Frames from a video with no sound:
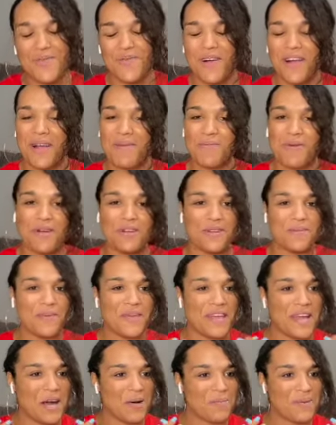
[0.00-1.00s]
where I'm going to
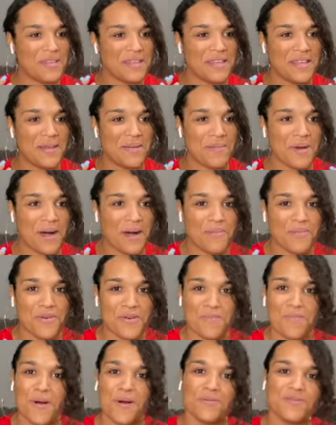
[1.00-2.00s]
be helping them
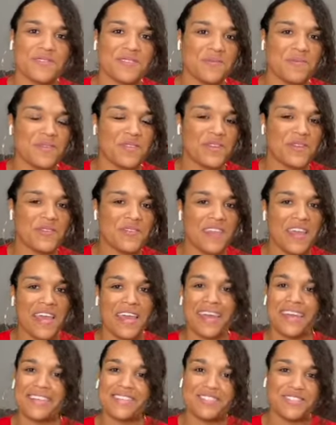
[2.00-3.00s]
promote some of their
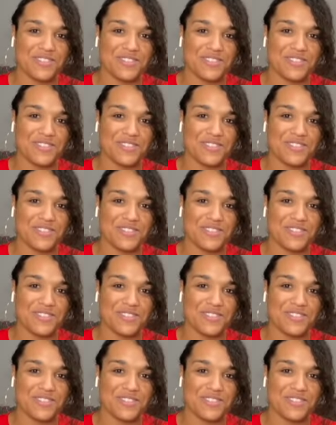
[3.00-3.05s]
things.